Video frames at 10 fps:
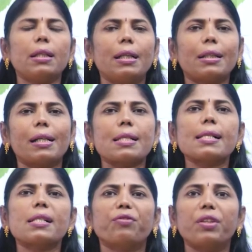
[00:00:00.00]
It
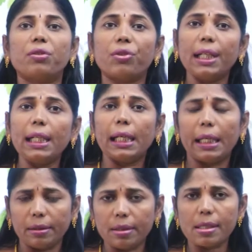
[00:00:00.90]
consists of the 3
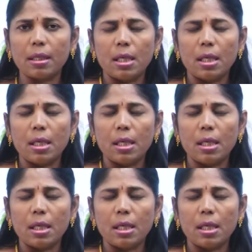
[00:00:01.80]
layers.